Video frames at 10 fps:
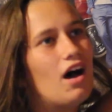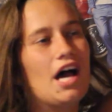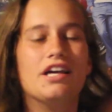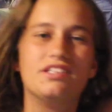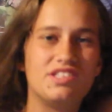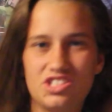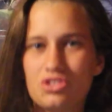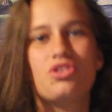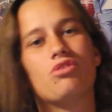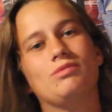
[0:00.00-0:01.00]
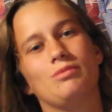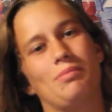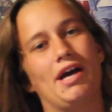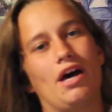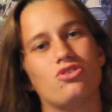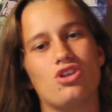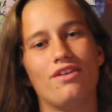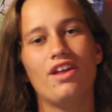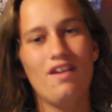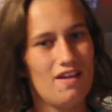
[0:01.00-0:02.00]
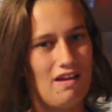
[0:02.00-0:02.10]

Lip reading: I still don't remember my outros.